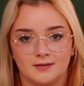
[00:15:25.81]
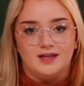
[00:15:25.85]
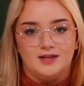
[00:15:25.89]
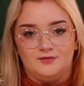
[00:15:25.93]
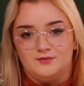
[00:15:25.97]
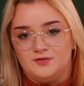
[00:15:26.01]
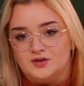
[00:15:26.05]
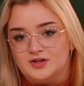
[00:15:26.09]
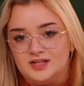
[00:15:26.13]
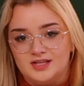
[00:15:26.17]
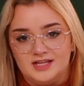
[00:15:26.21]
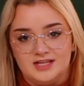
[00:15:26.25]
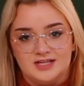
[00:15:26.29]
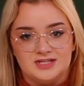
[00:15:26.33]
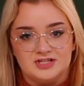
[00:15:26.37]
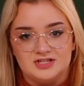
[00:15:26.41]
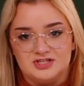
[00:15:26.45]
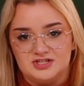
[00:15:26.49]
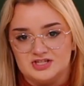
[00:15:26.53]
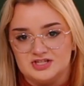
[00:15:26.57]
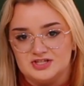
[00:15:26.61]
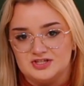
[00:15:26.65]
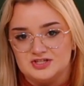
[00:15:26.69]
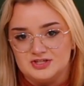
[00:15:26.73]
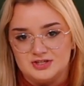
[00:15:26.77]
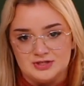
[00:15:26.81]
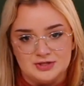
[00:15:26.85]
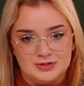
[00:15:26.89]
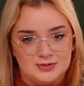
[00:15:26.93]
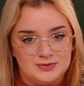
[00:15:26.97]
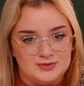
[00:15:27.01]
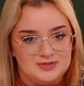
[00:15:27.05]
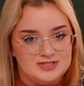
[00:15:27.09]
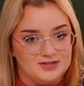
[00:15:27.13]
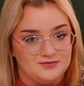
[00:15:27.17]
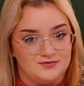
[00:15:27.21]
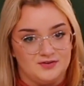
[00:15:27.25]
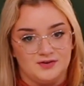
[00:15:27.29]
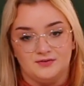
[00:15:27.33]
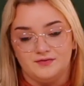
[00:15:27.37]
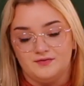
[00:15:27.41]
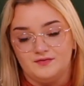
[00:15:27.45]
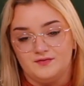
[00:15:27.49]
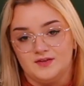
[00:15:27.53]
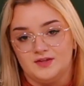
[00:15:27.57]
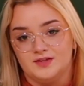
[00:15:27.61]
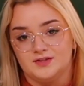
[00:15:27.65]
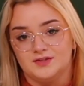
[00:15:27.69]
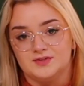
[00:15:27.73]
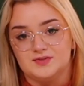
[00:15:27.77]
It really is just two different
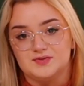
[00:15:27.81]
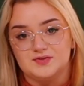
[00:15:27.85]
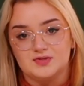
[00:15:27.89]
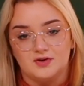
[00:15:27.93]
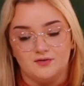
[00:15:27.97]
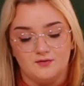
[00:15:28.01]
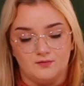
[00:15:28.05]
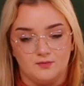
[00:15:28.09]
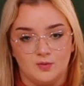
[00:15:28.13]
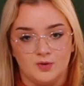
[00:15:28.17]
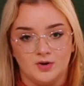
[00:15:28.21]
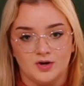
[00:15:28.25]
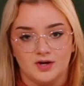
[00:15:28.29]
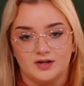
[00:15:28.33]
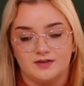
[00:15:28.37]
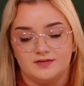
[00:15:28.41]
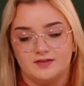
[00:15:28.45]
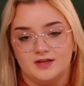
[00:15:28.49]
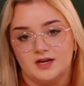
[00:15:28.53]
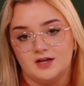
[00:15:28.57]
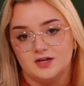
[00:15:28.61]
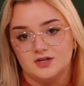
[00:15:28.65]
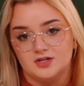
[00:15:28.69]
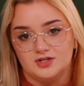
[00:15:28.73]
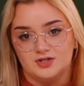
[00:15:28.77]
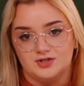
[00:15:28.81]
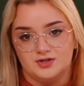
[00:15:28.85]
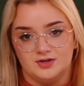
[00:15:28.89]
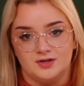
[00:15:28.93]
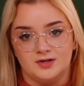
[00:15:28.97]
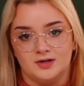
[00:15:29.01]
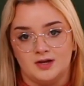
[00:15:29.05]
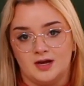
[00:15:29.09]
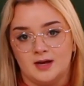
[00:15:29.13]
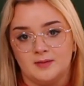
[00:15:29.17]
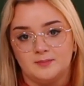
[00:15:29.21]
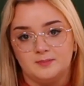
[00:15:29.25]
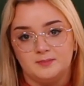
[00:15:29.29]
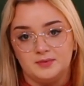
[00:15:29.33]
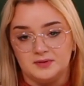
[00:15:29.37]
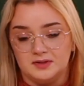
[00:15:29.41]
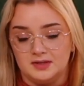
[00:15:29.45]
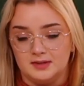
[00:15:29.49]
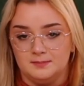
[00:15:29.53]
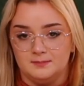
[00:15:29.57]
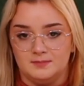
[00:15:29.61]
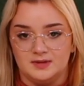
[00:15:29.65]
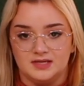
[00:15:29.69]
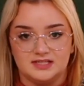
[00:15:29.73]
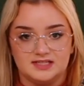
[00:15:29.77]
fields of work that should not be
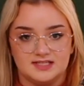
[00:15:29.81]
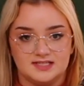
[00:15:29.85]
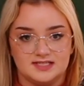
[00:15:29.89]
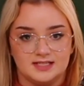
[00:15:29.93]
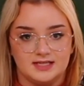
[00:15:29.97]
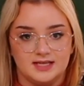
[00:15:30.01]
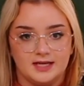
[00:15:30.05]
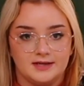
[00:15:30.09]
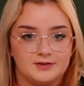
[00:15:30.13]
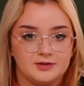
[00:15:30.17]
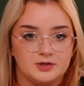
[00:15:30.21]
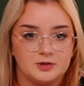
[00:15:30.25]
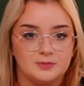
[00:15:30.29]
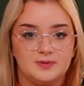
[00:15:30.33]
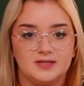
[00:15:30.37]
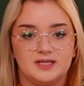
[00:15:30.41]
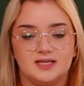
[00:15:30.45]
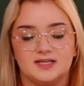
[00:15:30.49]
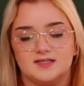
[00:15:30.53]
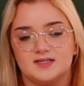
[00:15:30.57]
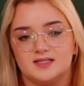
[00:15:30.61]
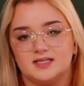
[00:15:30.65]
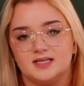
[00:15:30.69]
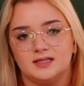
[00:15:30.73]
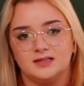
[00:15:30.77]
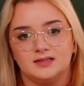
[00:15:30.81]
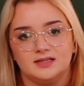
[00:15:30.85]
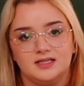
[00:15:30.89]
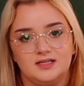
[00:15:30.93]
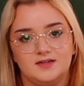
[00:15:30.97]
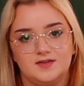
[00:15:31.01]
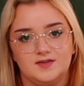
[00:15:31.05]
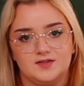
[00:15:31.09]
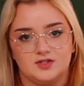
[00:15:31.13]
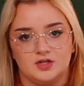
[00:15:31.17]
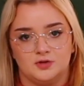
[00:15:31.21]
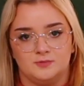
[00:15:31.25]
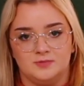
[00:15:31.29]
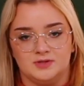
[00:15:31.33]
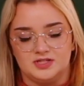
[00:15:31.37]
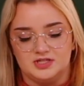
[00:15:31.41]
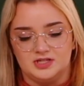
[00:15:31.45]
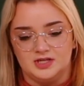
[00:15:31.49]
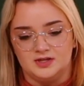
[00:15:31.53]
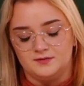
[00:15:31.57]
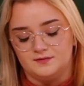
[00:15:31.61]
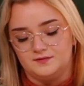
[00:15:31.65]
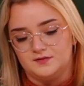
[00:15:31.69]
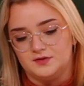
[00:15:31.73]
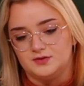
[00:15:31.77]
mixed together because it can lead to so much
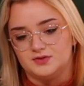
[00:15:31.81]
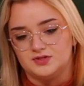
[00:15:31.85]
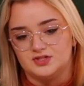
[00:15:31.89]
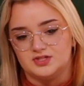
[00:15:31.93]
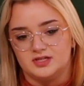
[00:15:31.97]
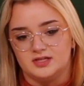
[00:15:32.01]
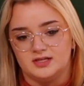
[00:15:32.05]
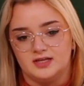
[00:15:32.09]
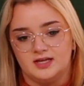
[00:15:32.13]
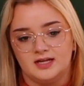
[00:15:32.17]
confusion.